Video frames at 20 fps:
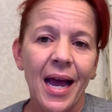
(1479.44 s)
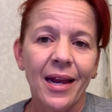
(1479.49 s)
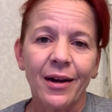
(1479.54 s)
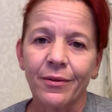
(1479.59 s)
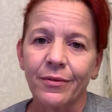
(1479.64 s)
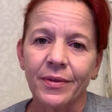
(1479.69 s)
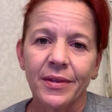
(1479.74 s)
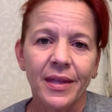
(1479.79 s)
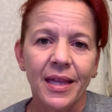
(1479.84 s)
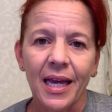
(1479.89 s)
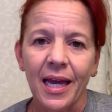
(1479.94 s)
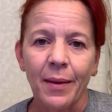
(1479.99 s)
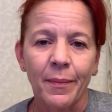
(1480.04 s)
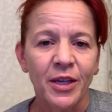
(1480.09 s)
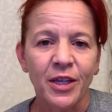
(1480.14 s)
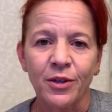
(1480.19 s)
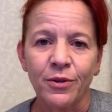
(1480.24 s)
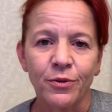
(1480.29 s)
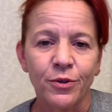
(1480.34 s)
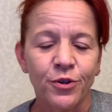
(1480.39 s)
I don't think
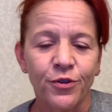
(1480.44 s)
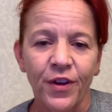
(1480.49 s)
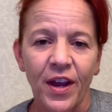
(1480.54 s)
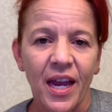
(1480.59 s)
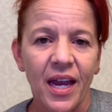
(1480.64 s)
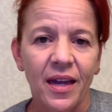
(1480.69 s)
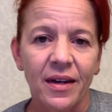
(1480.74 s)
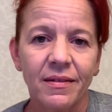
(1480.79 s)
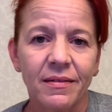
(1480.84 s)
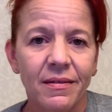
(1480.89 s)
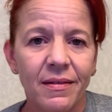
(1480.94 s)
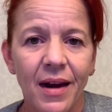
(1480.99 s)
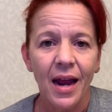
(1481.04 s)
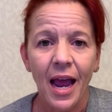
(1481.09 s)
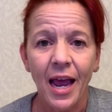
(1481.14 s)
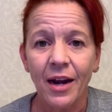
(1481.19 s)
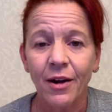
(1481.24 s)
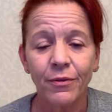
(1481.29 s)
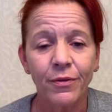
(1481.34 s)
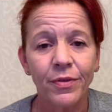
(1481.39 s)
I'm a huge fan.
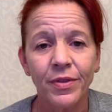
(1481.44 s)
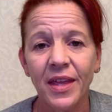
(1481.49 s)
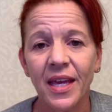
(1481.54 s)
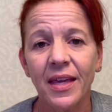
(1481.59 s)
I don't